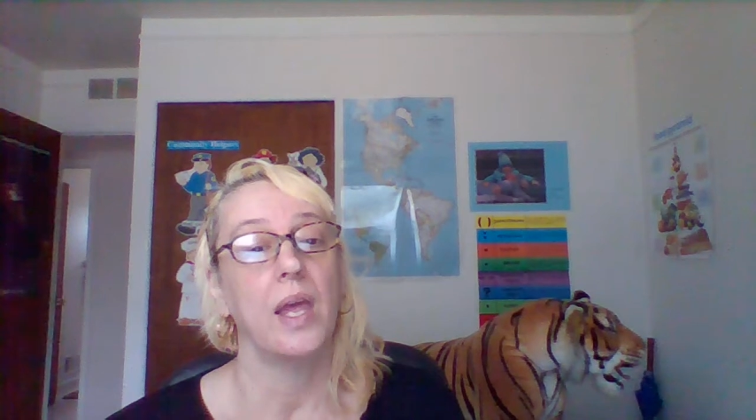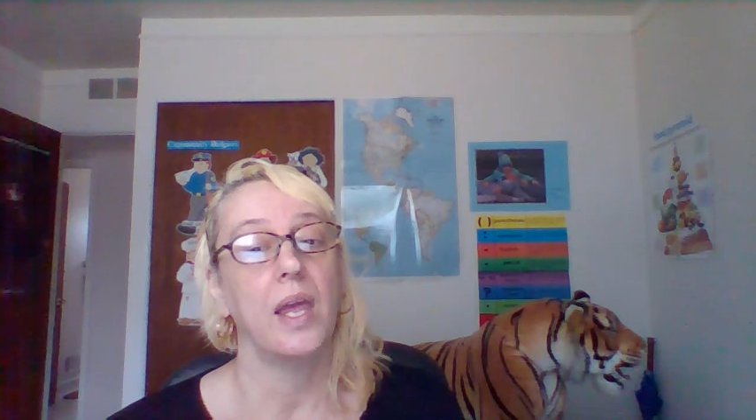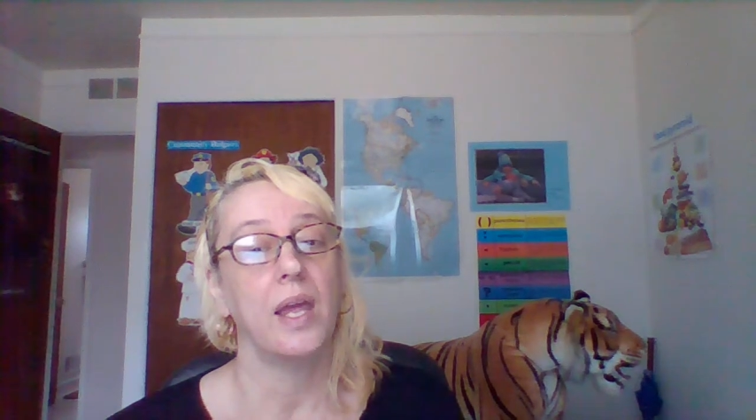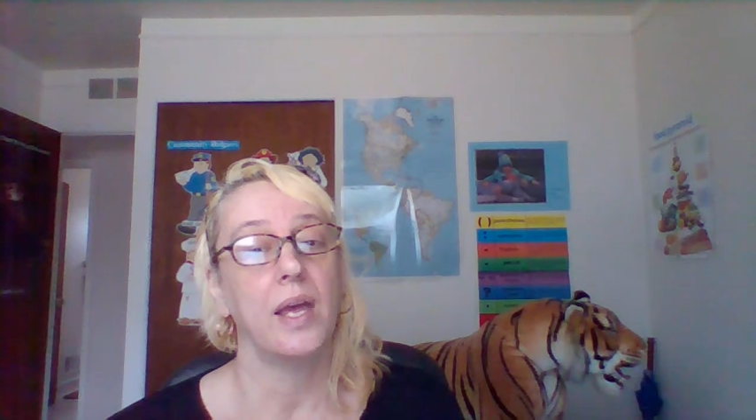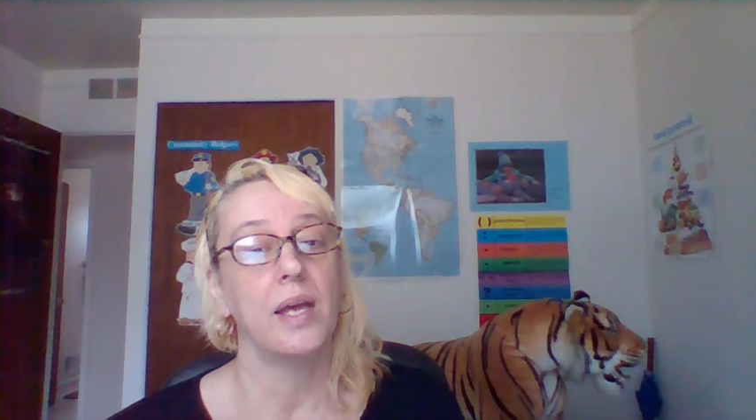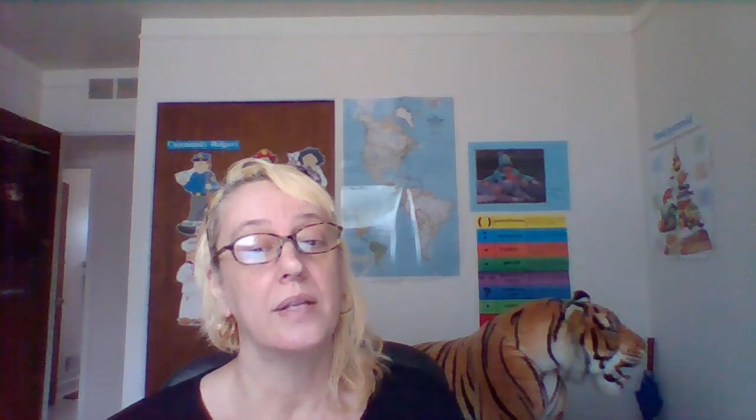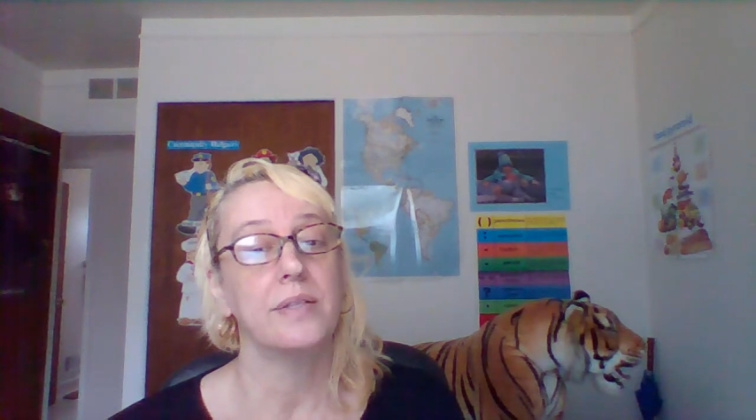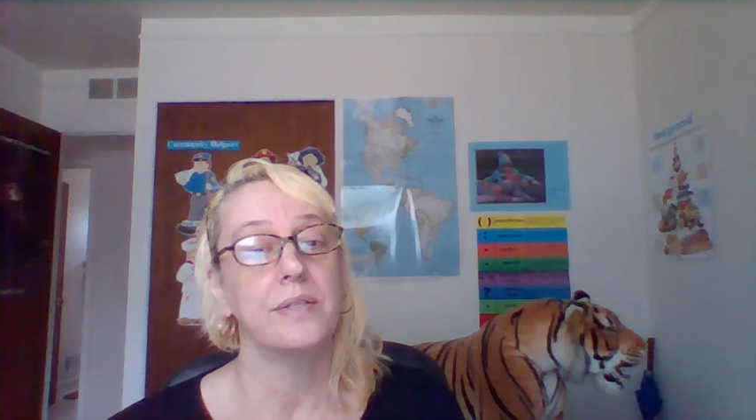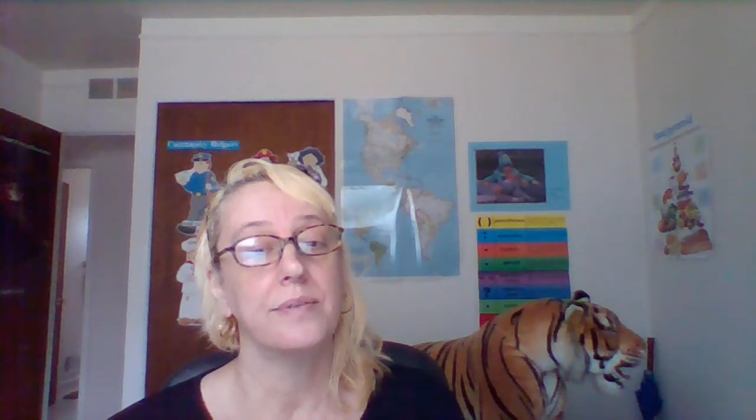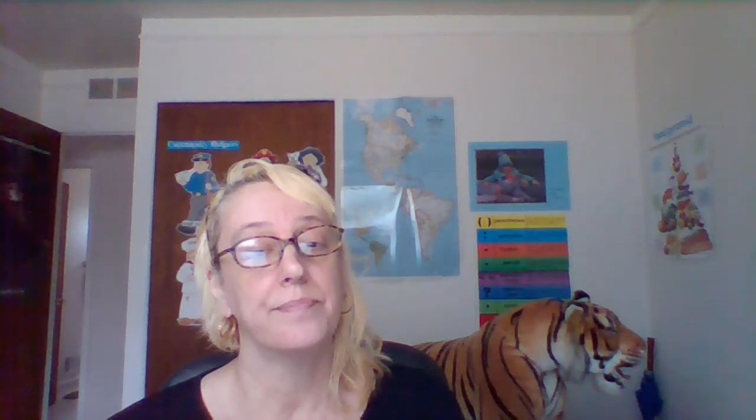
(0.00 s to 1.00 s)

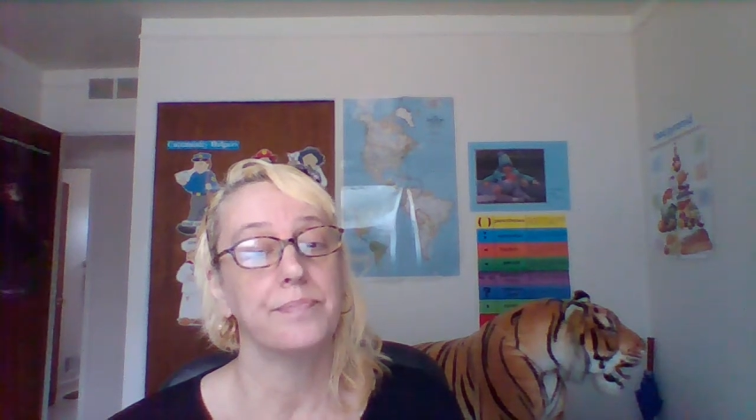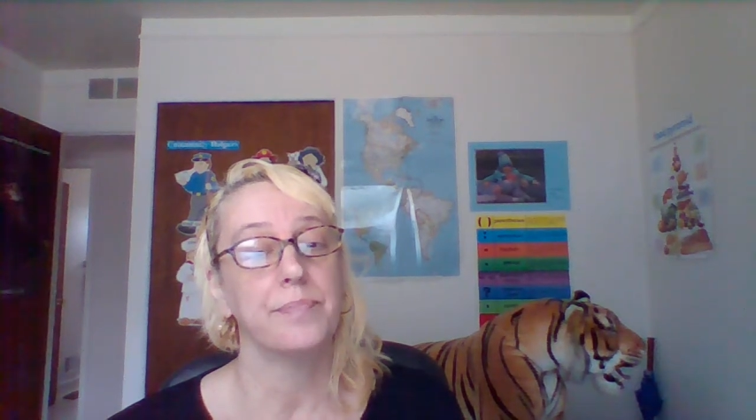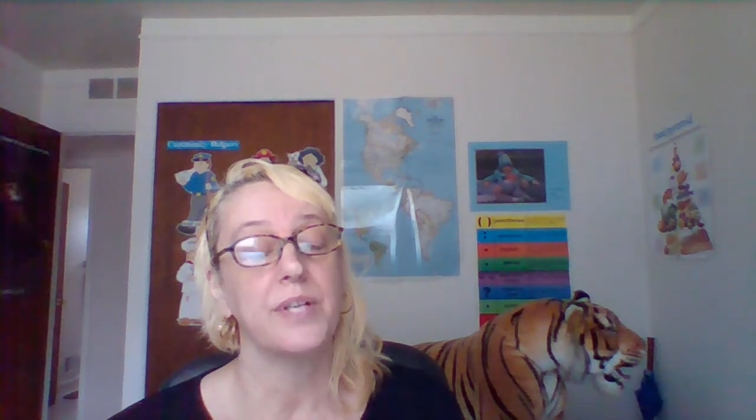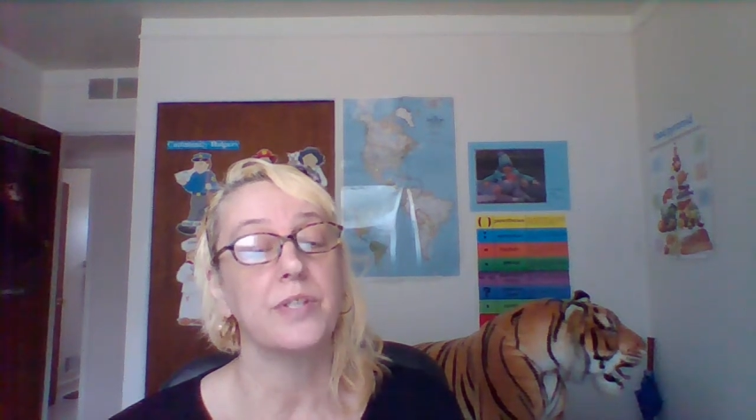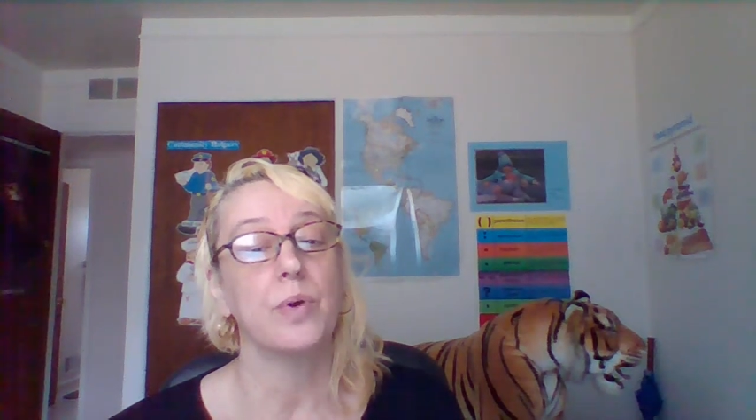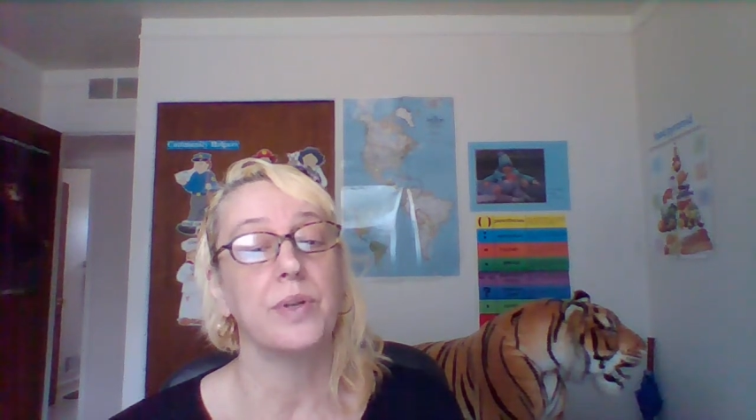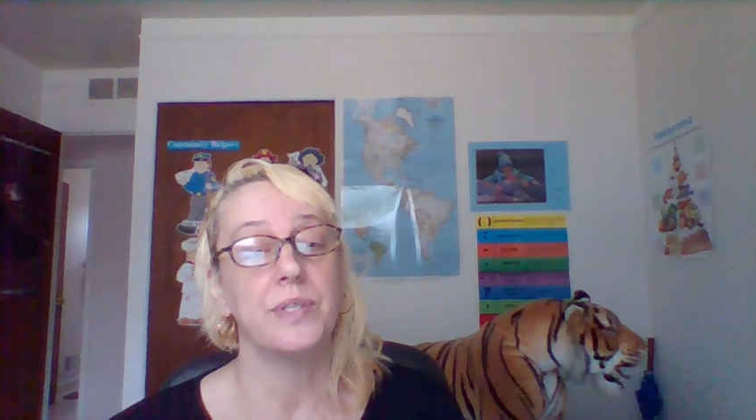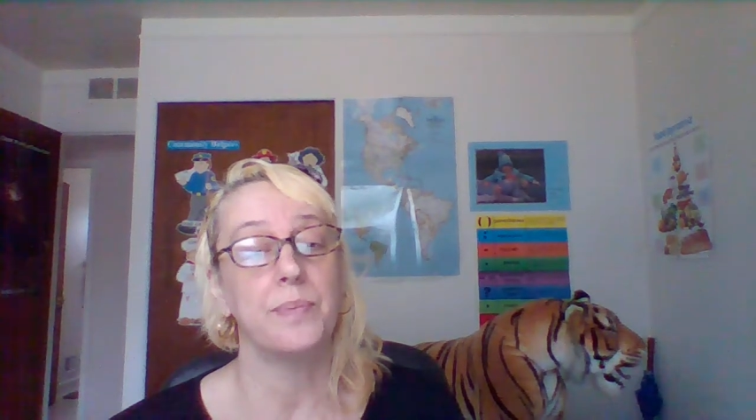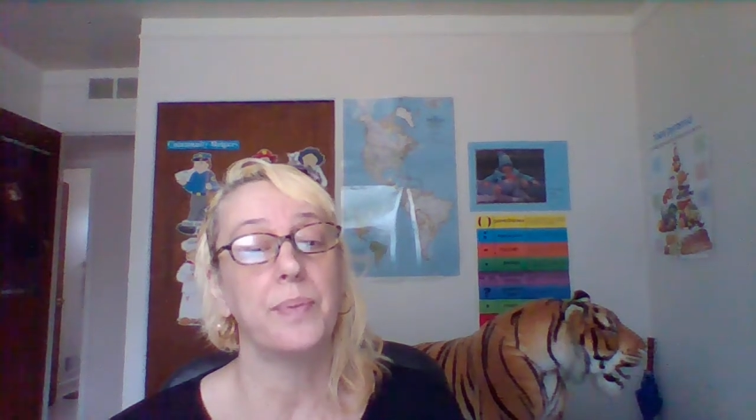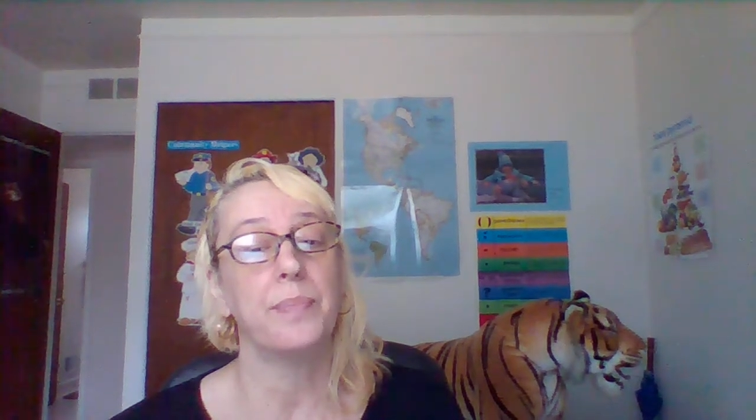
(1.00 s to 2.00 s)
and he's going
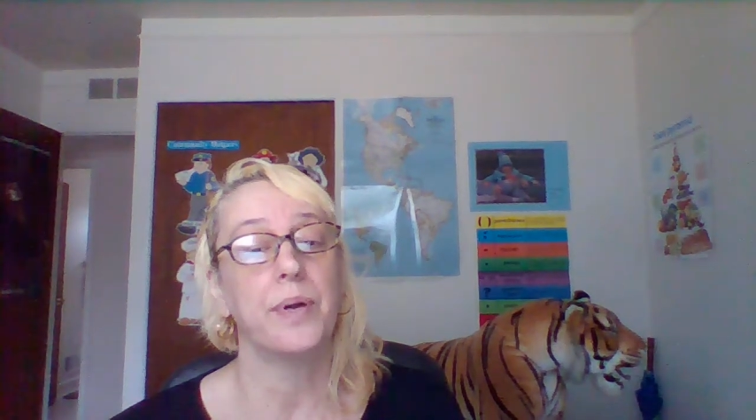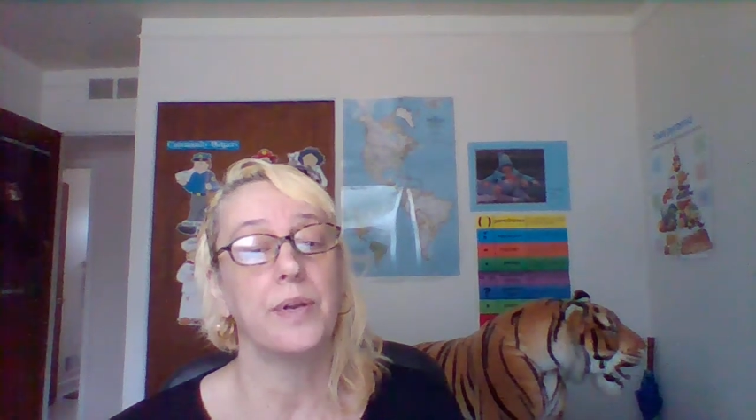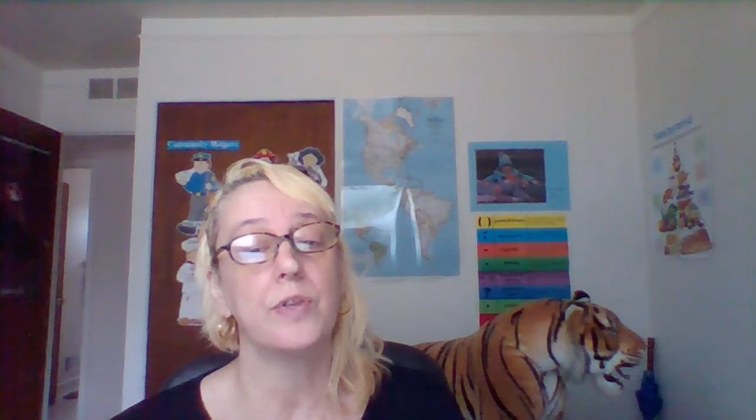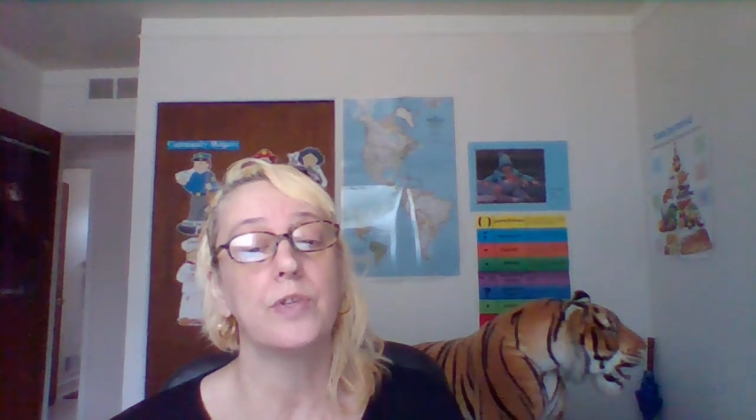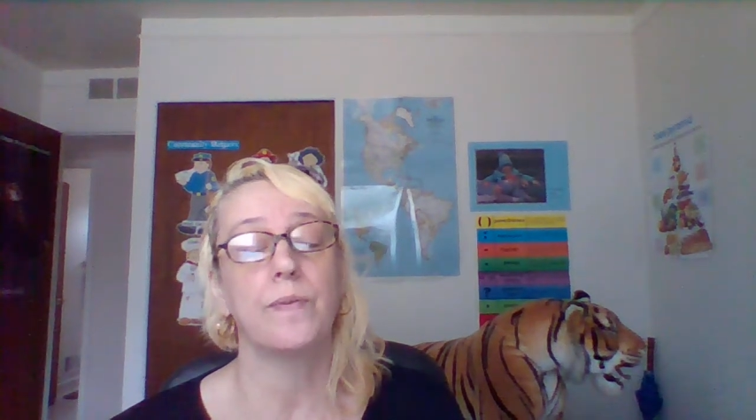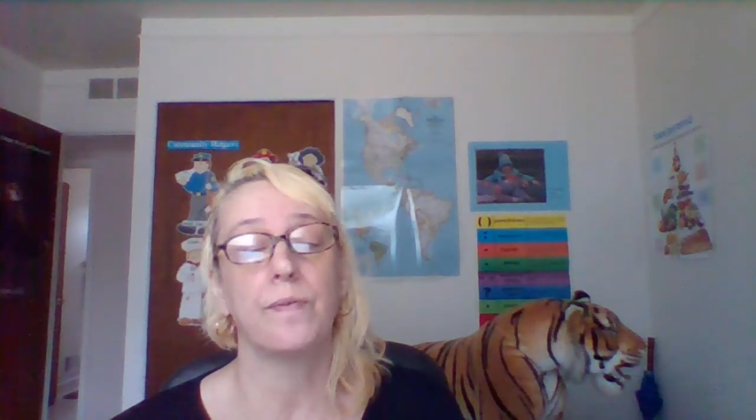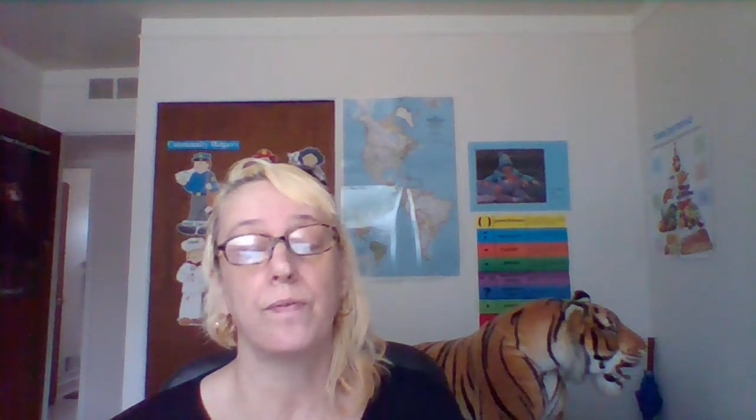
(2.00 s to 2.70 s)
to be punished